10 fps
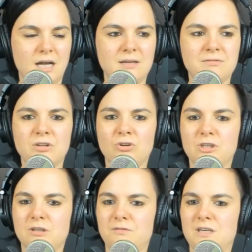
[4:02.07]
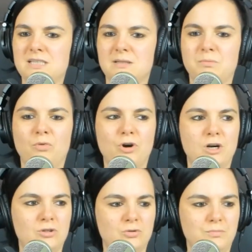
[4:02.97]
I even thought of, is it
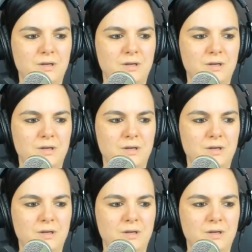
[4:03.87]
more to